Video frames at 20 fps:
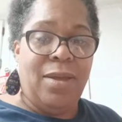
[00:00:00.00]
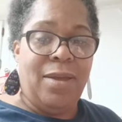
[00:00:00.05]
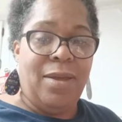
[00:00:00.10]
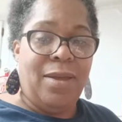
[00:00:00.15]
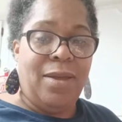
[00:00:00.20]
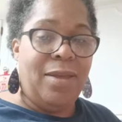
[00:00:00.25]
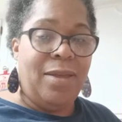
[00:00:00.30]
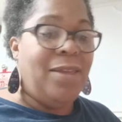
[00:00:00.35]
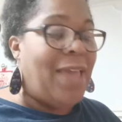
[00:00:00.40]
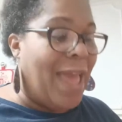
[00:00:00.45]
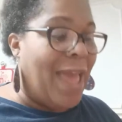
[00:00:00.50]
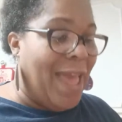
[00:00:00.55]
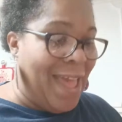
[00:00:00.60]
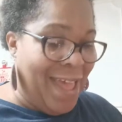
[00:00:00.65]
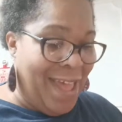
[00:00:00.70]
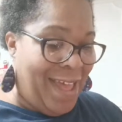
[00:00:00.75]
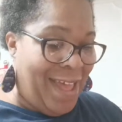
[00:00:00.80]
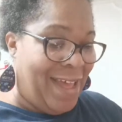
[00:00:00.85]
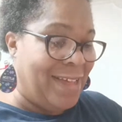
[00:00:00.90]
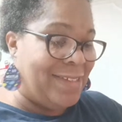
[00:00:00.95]

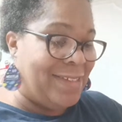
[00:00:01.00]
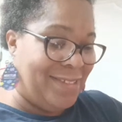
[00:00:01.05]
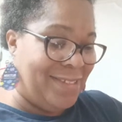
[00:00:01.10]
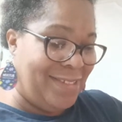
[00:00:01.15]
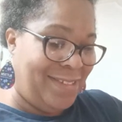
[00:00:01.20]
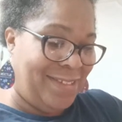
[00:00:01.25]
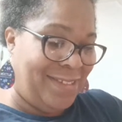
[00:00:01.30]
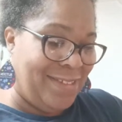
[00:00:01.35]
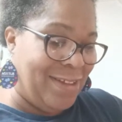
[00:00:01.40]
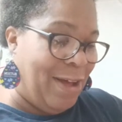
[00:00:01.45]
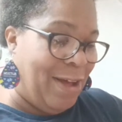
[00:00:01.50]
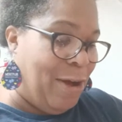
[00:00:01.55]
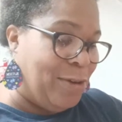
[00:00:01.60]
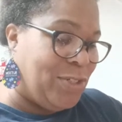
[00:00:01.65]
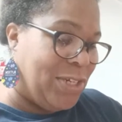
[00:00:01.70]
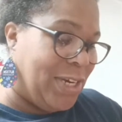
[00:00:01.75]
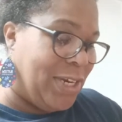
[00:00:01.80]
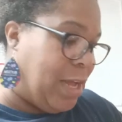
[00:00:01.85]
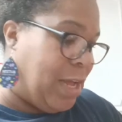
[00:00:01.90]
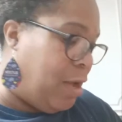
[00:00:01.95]
Yes, Coach
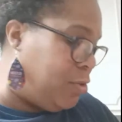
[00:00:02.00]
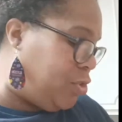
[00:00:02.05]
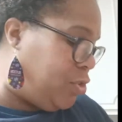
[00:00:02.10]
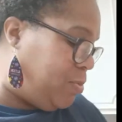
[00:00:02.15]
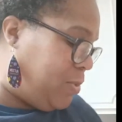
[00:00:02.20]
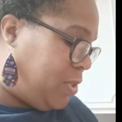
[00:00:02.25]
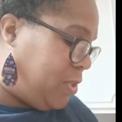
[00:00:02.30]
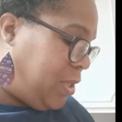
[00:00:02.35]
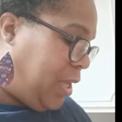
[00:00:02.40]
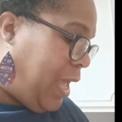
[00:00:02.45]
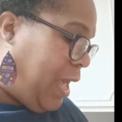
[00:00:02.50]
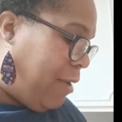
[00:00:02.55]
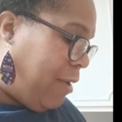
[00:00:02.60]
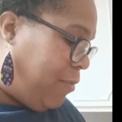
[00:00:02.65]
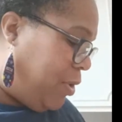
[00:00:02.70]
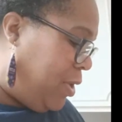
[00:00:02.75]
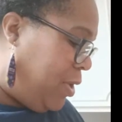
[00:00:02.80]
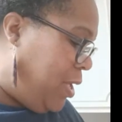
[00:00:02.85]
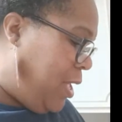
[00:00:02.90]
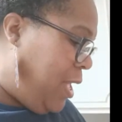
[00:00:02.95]
and Coach was
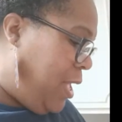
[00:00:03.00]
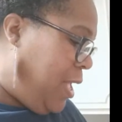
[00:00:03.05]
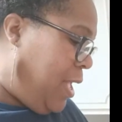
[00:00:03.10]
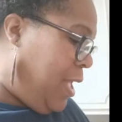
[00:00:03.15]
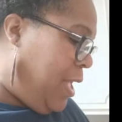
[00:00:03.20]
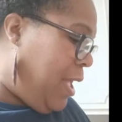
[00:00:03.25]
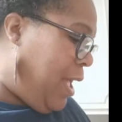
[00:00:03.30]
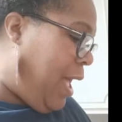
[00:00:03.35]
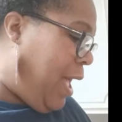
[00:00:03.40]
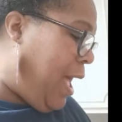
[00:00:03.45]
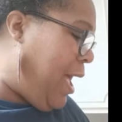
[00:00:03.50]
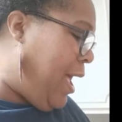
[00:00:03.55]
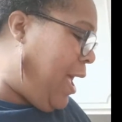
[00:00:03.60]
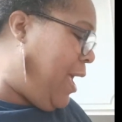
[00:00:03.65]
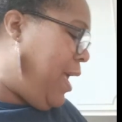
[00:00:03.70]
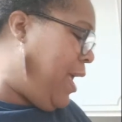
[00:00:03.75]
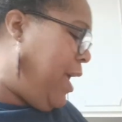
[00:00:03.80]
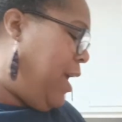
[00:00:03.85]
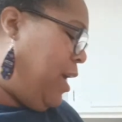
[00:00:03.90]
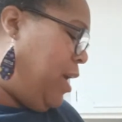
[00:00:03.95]
together. I
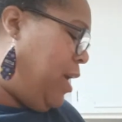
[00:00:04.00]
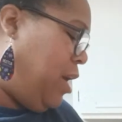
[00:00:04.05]
had